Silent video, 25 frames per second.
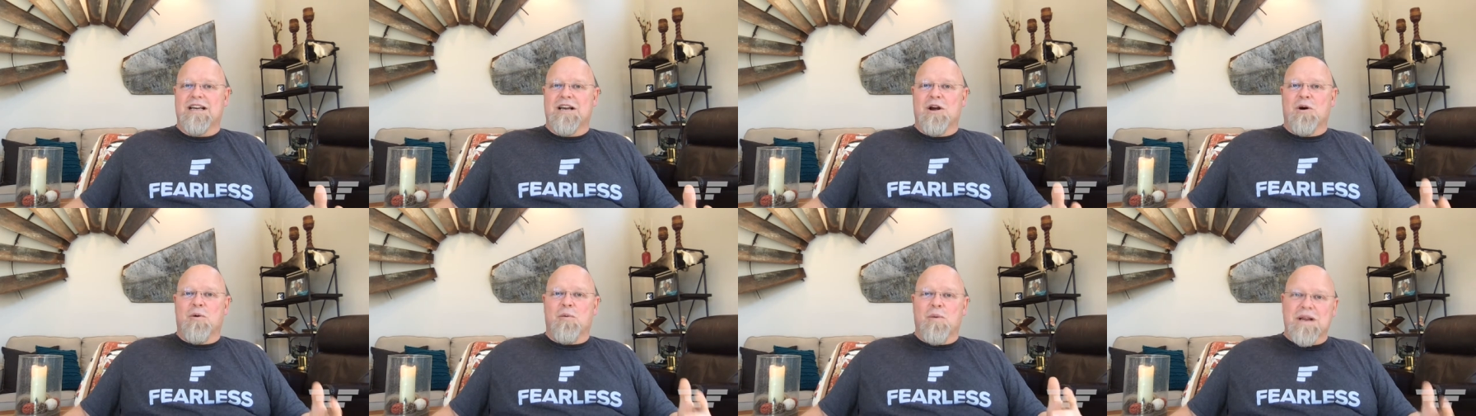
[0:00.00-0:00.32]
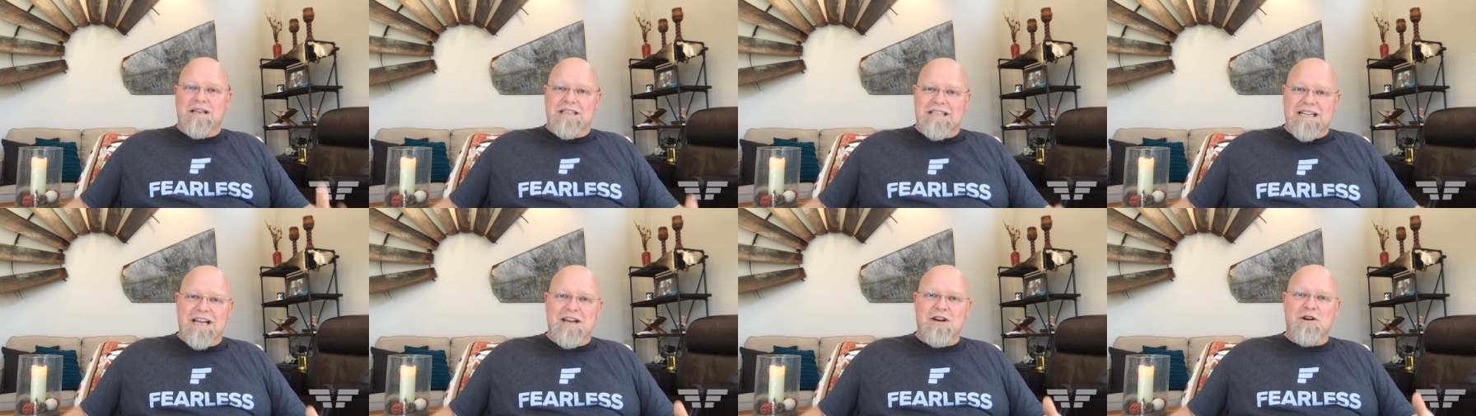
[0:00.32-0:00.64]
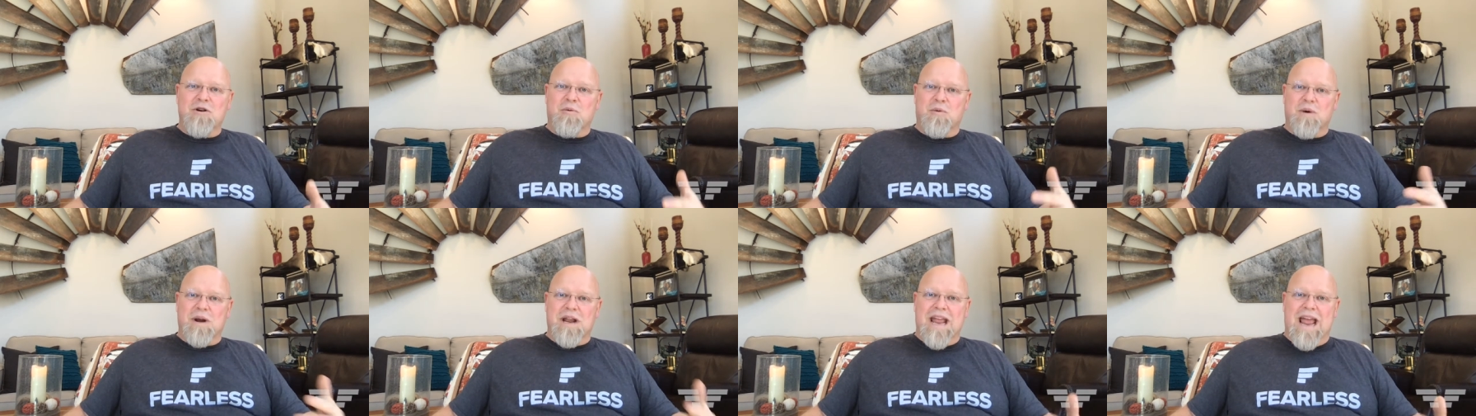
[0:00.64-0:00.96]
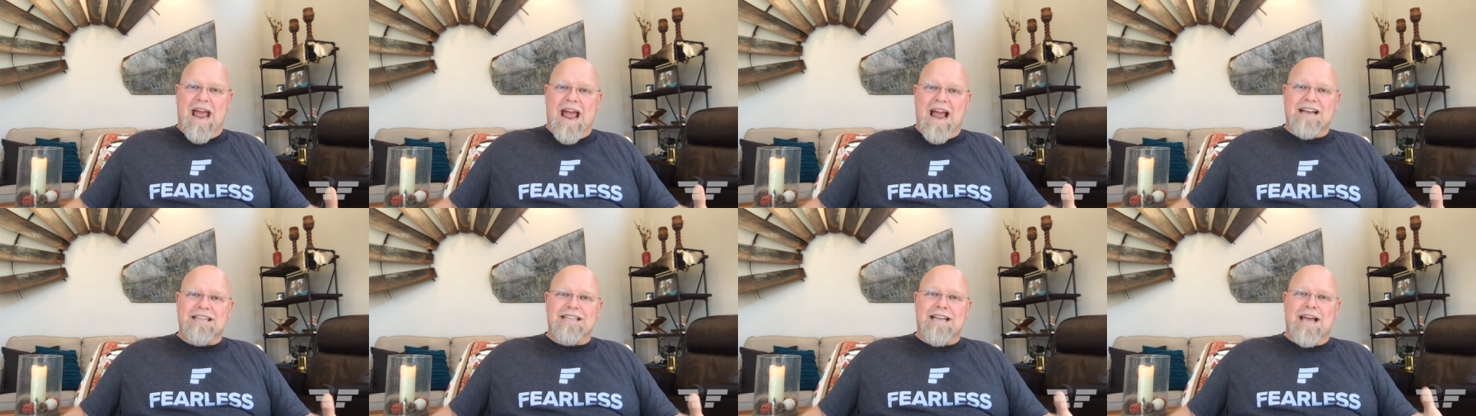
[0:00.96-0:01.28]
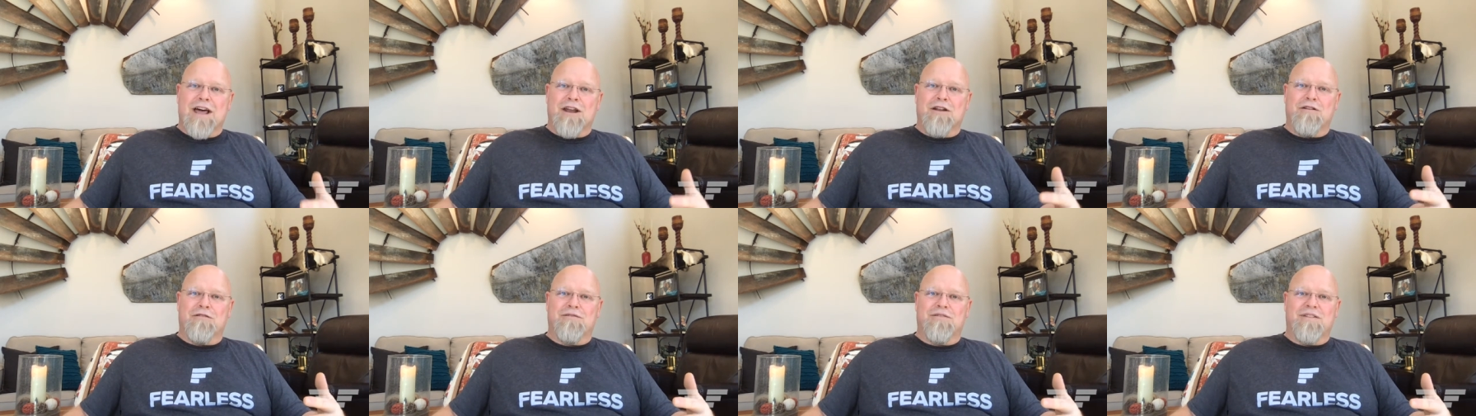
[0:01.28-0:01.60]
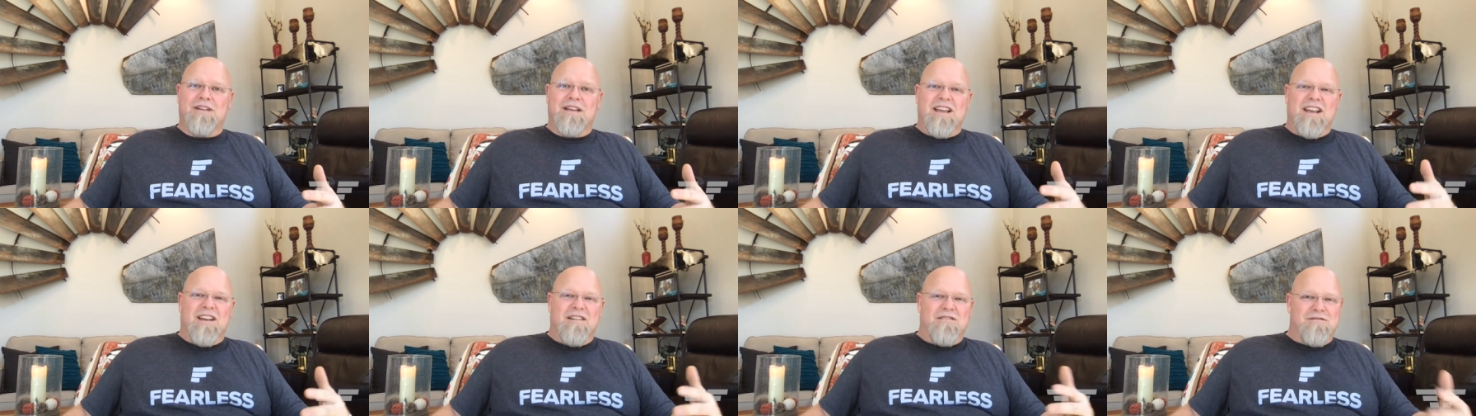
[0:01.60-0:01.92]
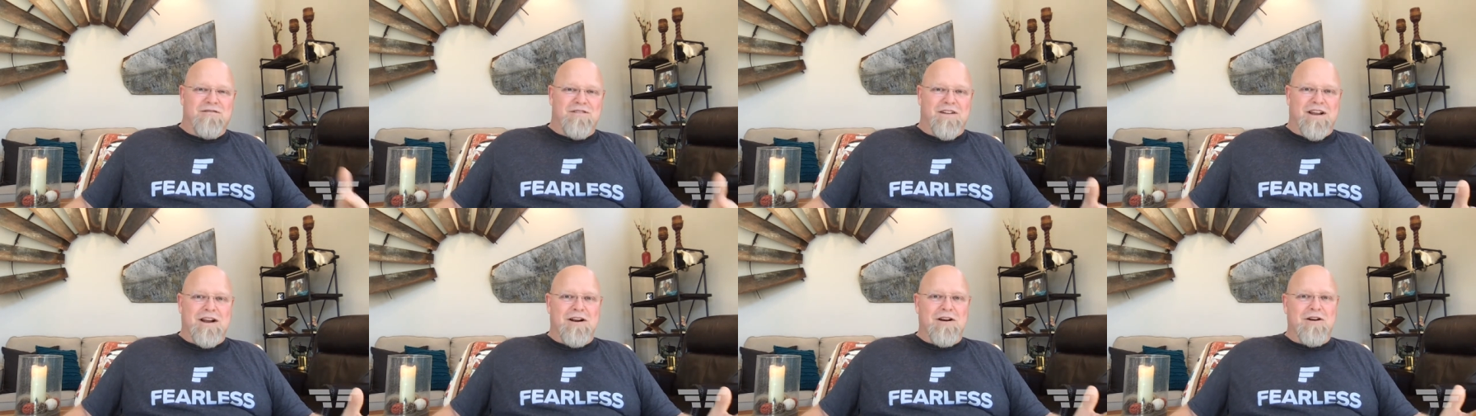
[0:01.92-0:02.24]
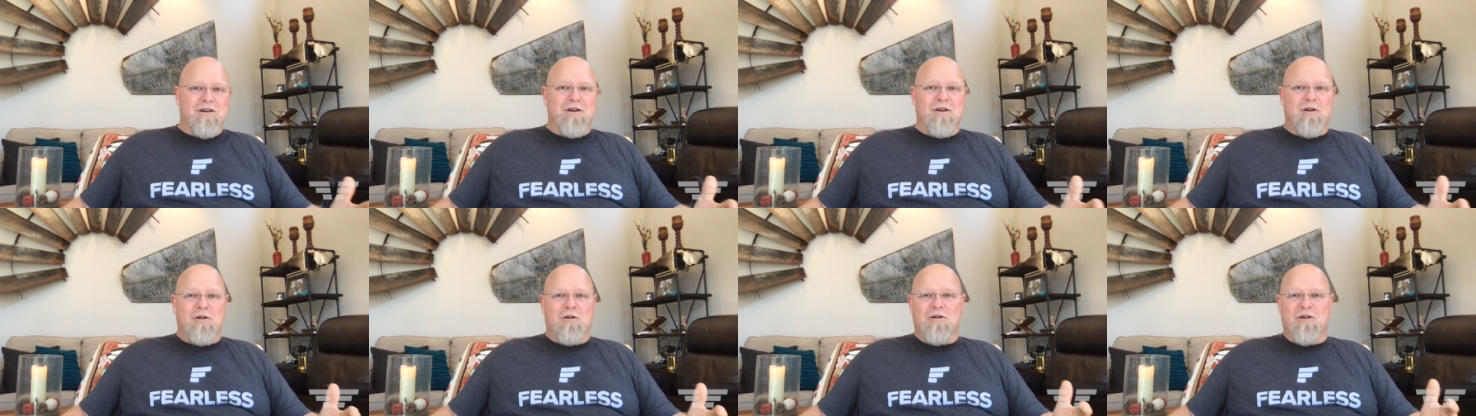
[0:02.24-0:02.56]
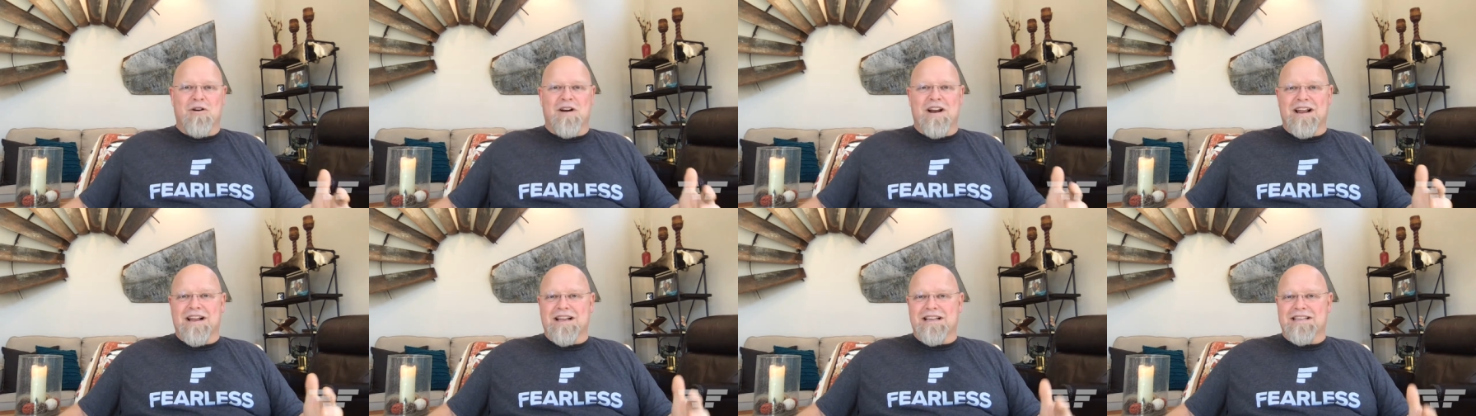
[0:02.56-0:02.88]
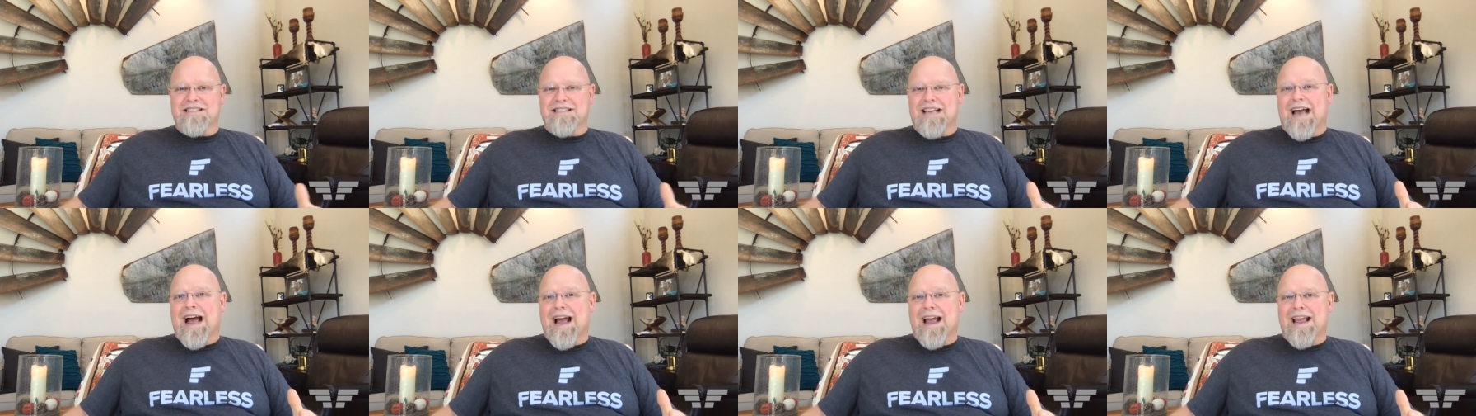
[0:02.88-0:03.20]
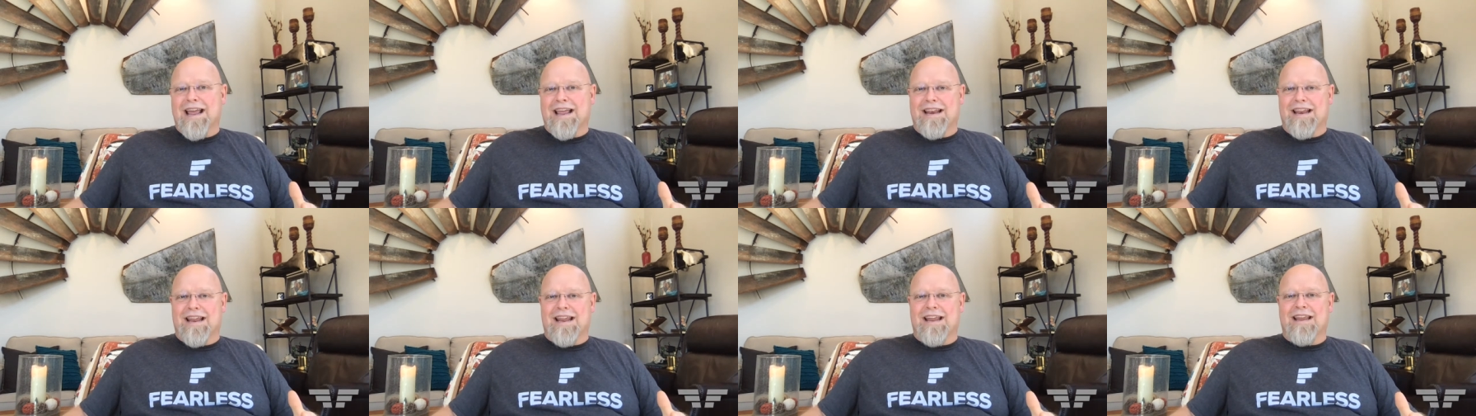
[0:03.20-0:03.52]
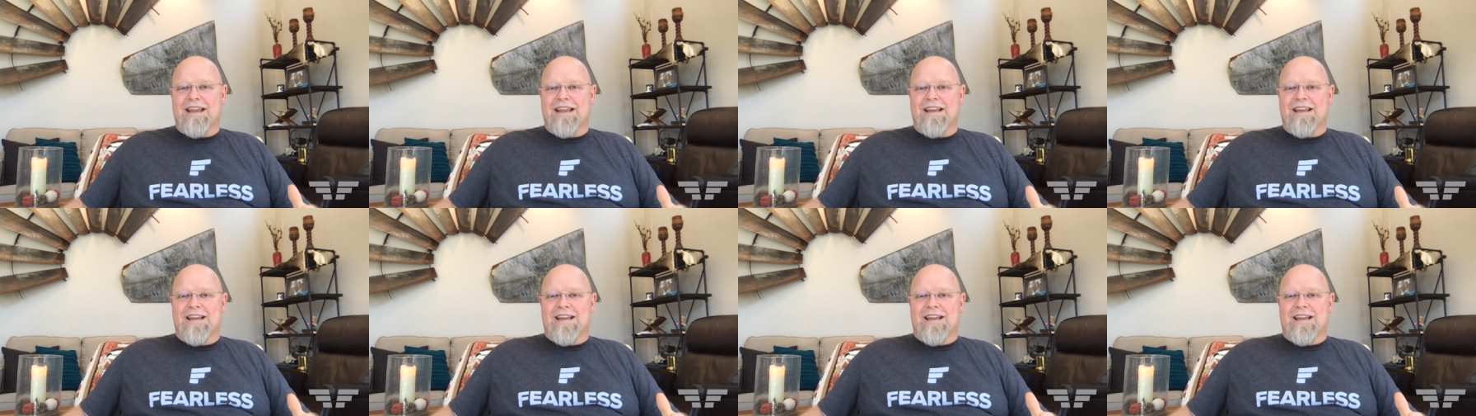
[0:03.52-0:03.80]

we tend to react out of fear or anxiety.